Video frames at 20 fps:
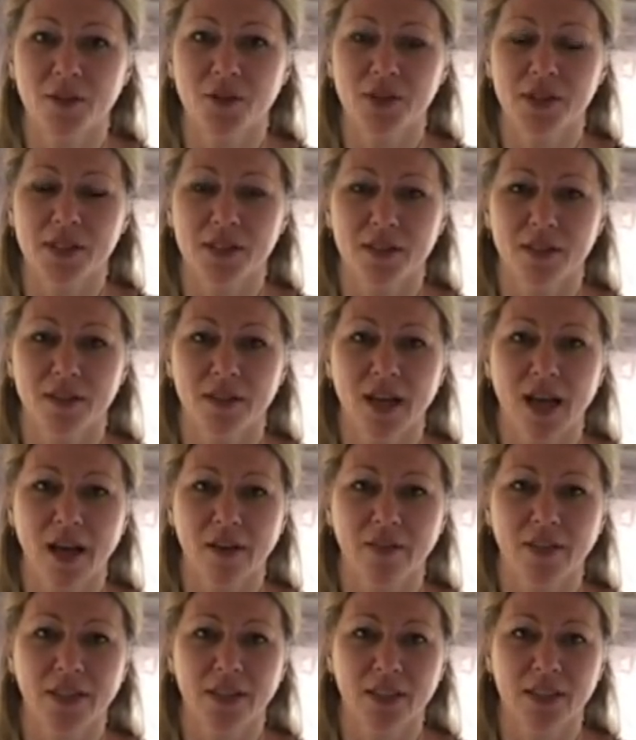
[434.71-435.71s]
you're still
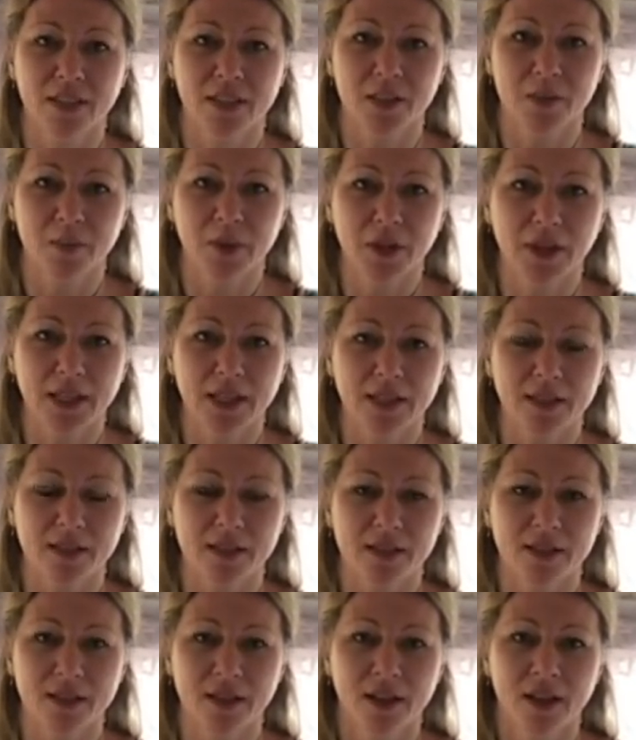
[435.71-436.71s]
having the
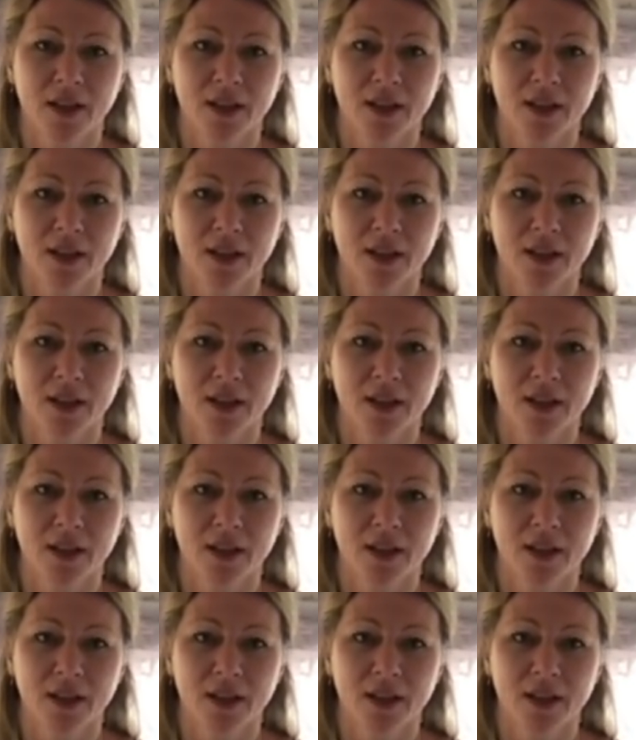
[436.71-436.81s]
experience.